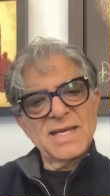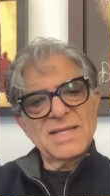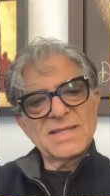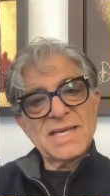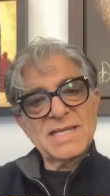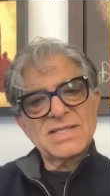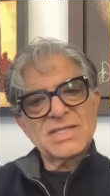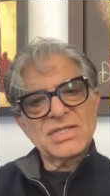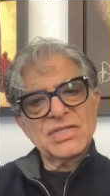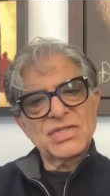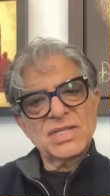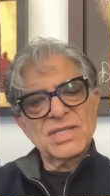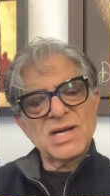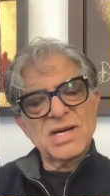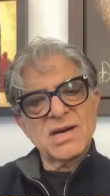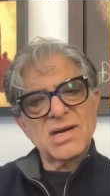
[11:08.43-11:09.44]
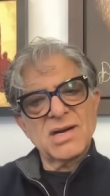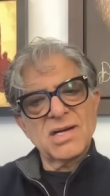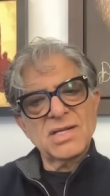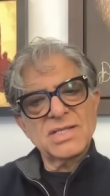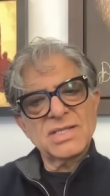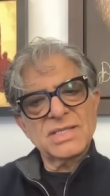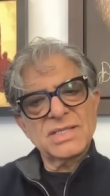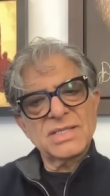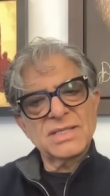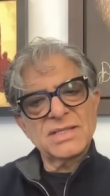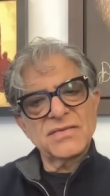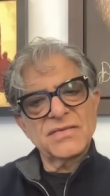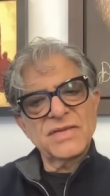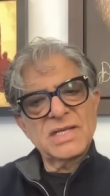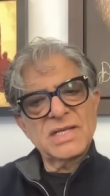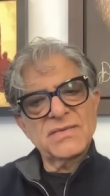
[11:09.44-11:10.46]
And that's Chitakash, the
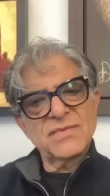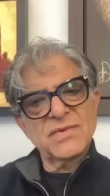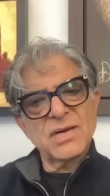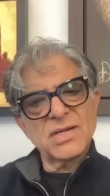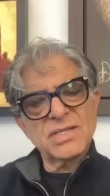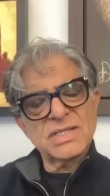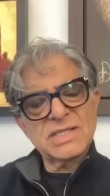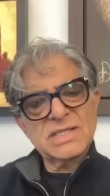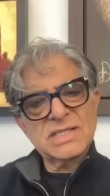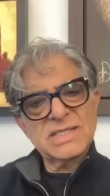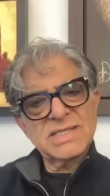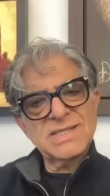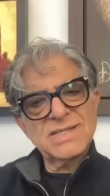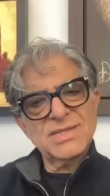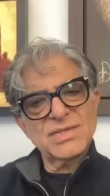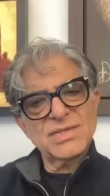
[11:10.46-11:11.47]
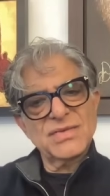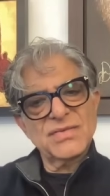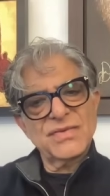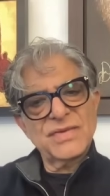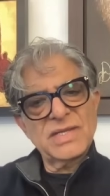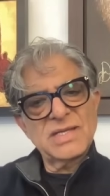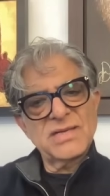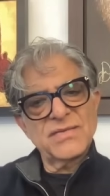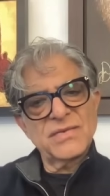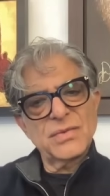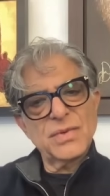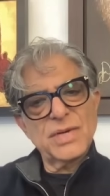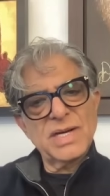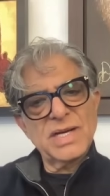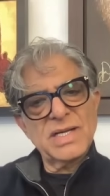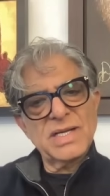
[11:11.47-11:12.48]
field of consciousness or the field of
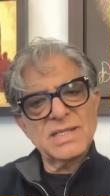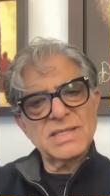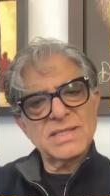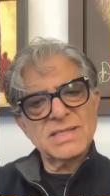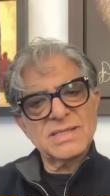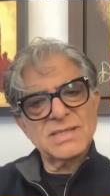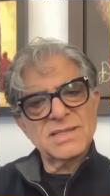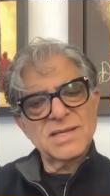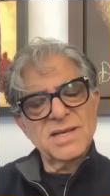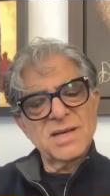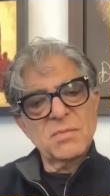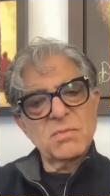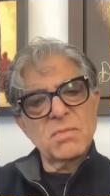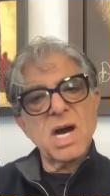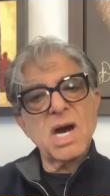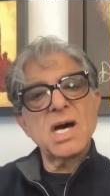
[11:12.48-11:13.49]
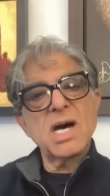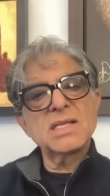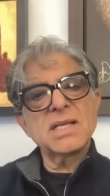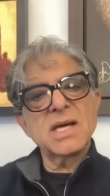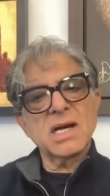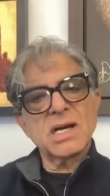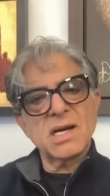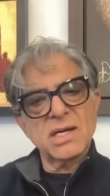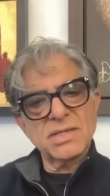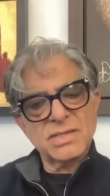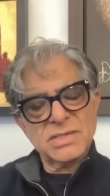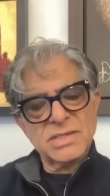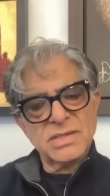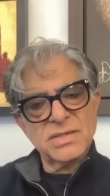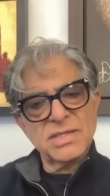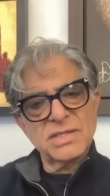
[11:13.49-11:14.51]
awareness. Mahadakash,
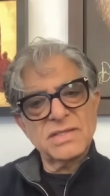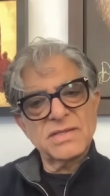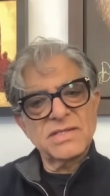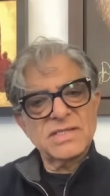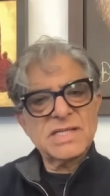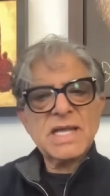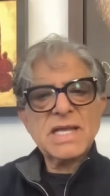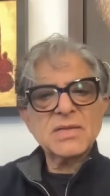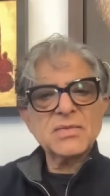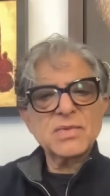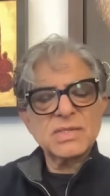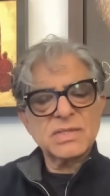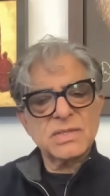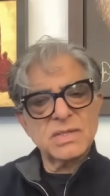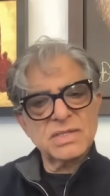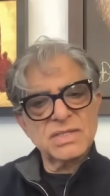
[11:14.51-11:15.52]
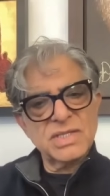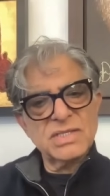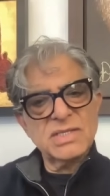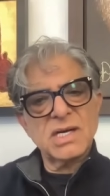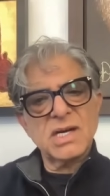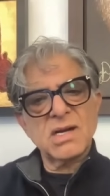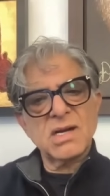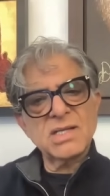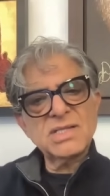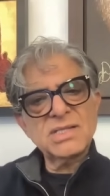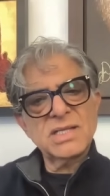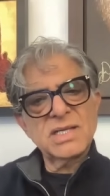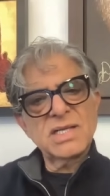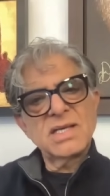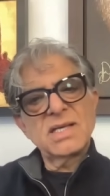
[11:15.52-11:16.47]
sorry. The second was called Chitakash.